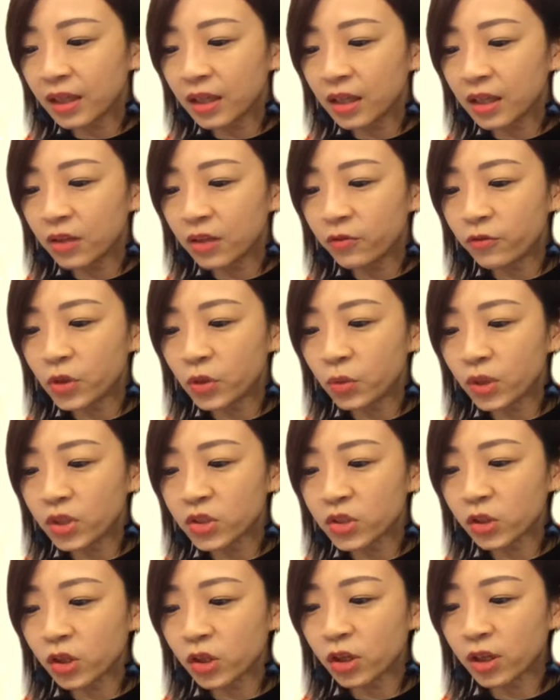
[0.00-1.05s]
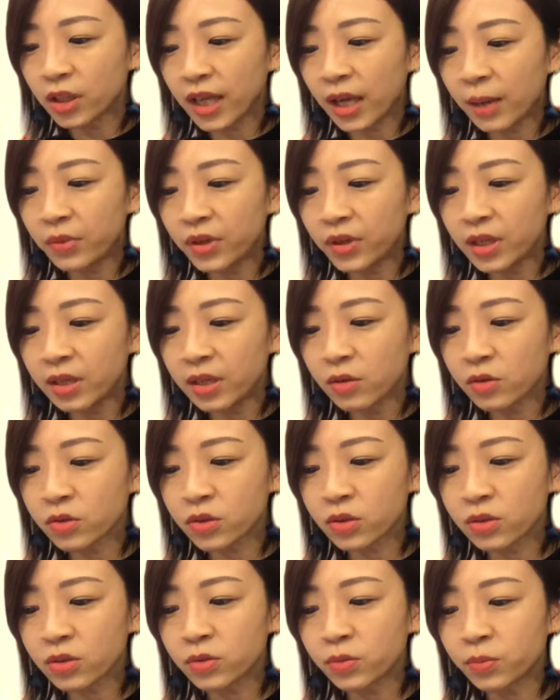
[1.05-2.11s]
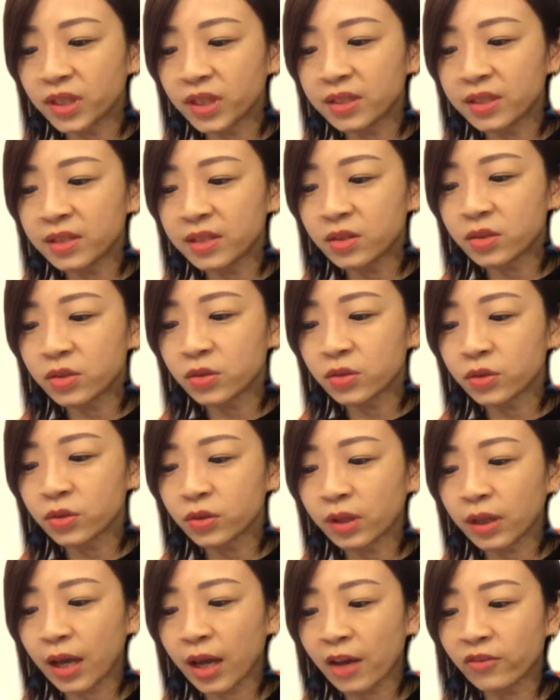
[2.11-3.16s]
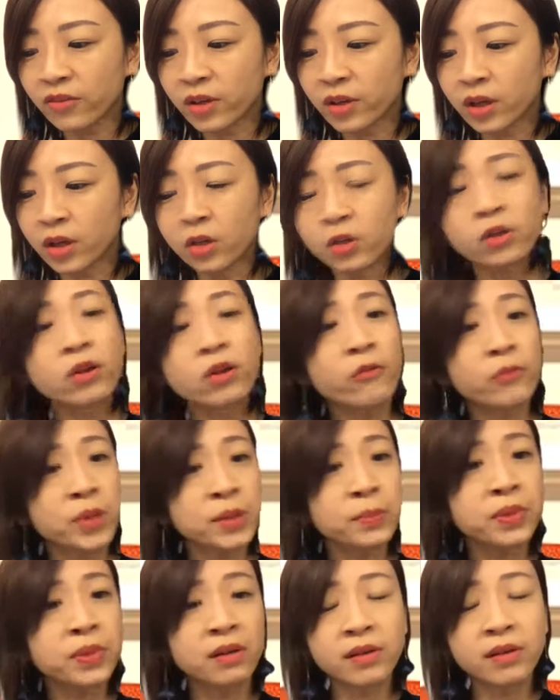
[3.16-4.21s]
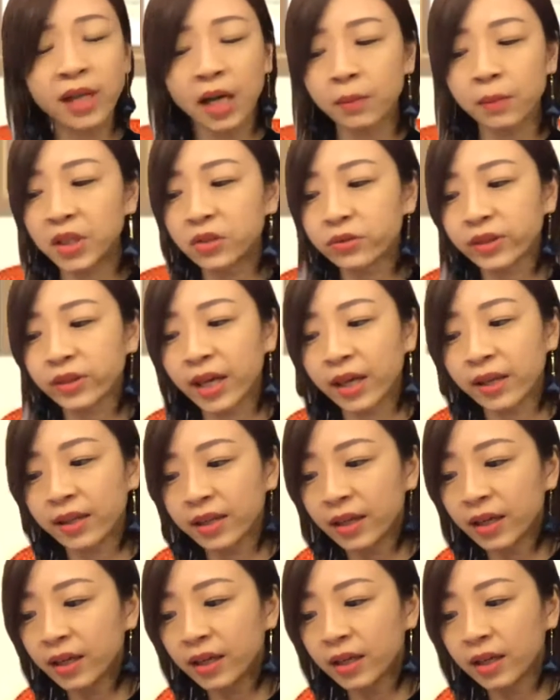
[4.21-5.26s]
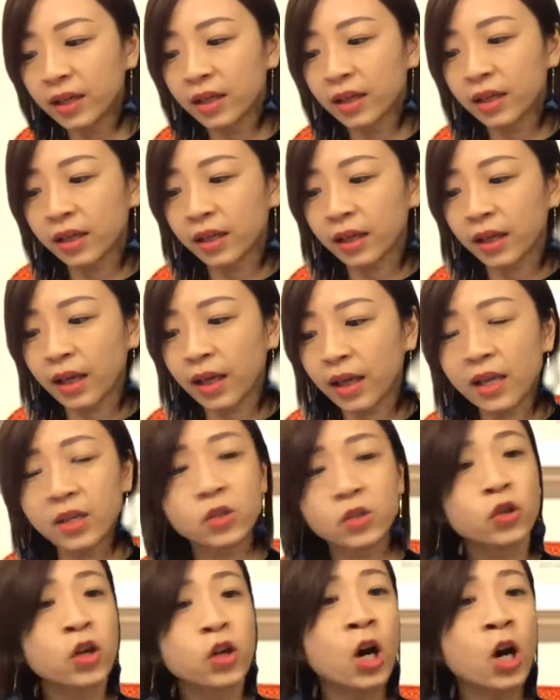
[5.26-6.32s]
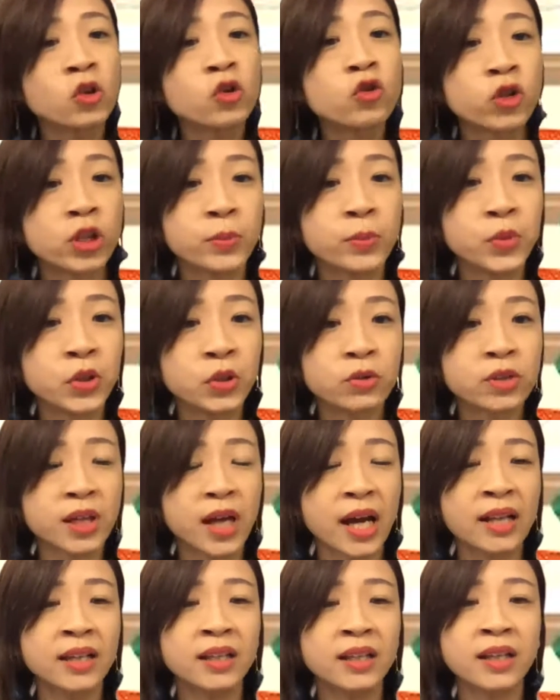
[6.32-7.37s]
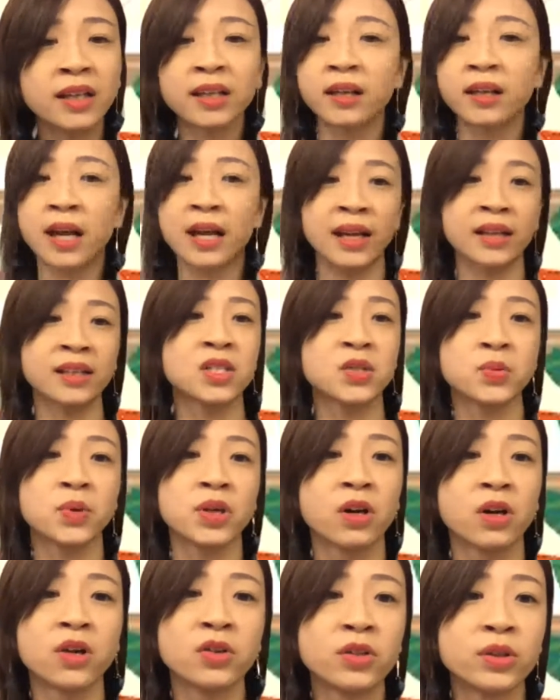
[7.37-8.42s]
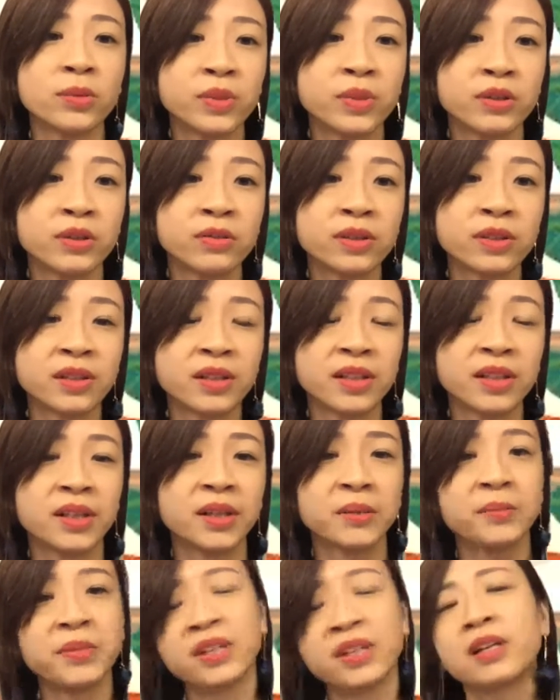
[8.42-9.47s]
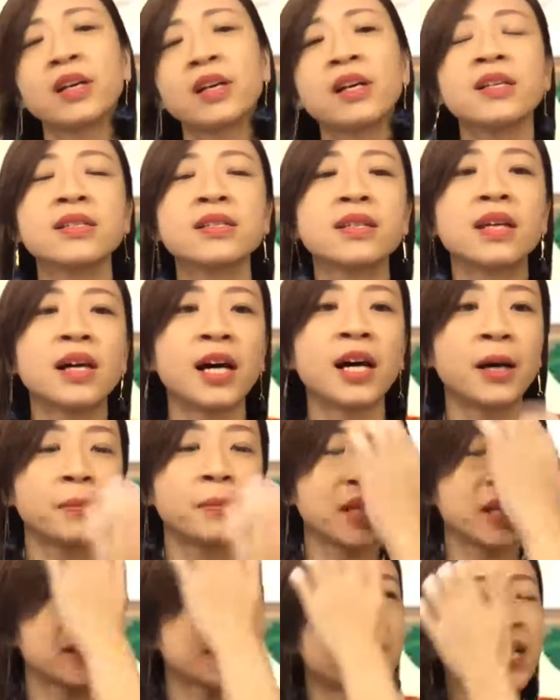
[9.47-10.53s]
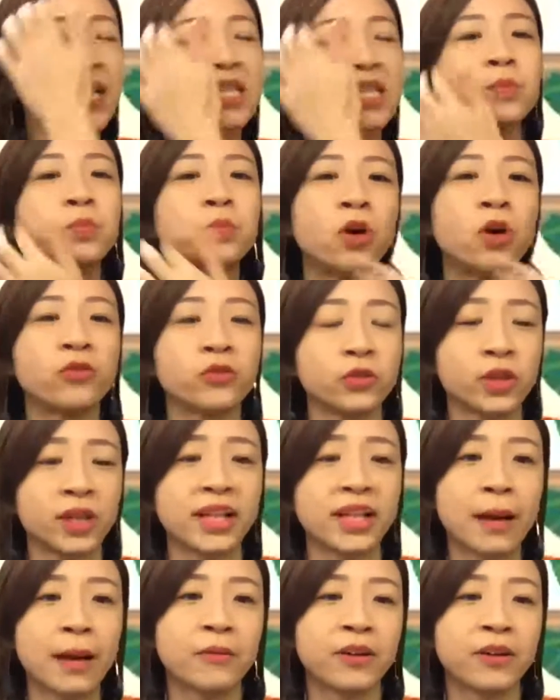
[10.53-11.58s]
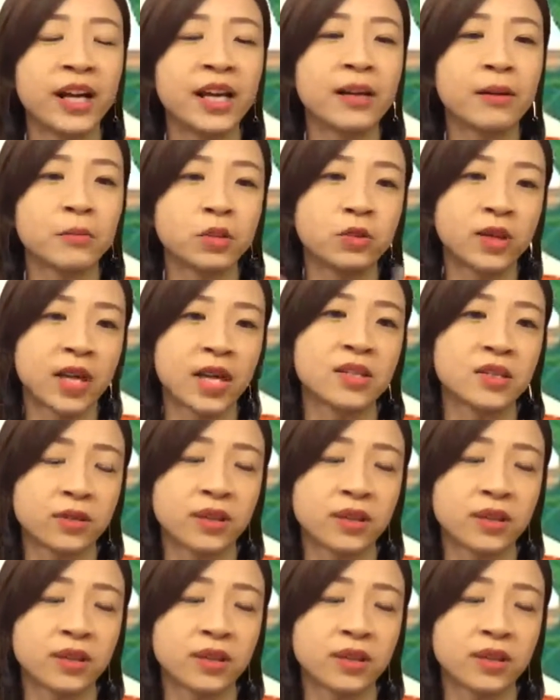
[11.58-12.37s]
if you were to collaborate, it also to mean to have a group of people coming together and to contribute. I like this word contribute because it takes both to clap, right? Two hands to clap.